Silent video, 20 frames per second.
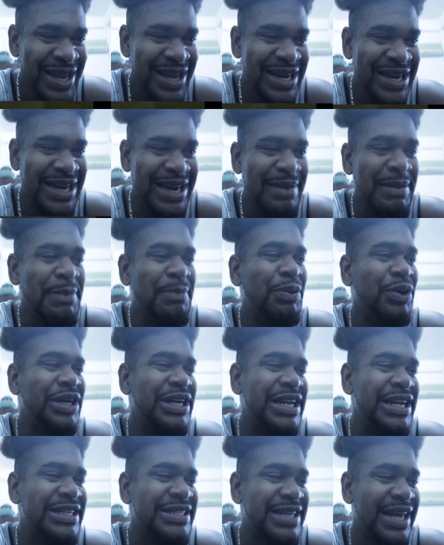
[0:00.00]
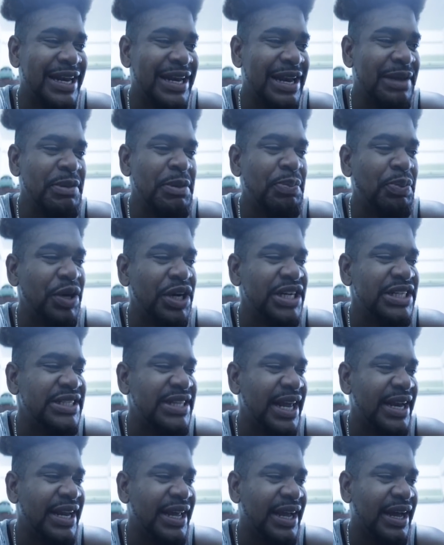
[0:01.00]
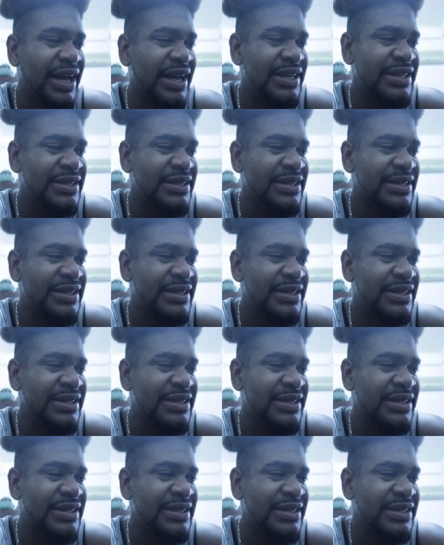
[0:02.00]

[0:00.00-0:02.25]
Let me put it inside. Let me put it inside there, guys.